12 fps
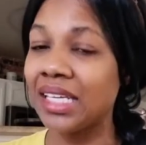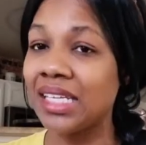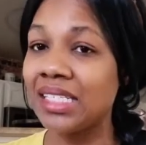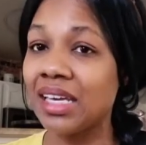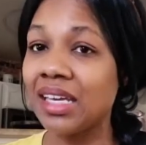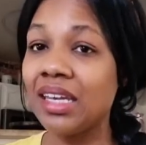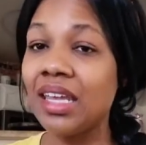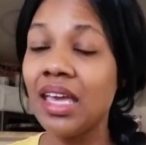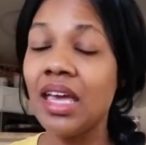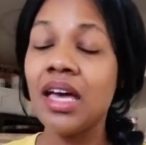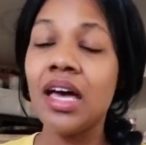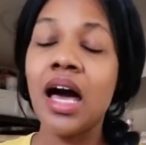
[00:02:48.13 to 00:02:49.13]
get done.
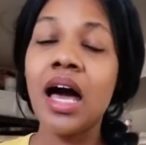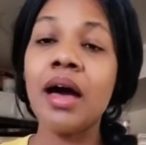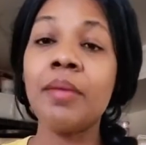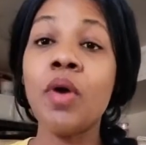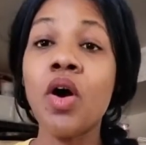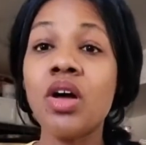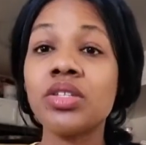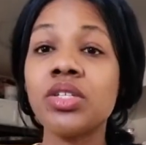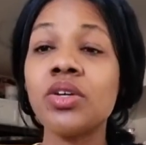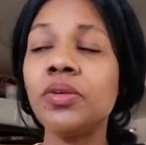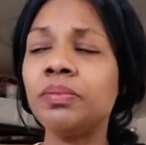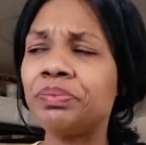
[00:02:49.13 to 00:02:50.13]
Um,
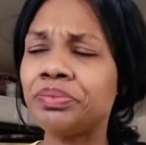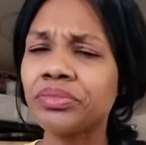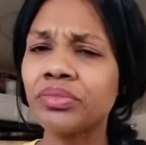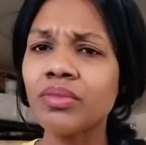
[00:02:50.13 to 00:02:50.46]
also,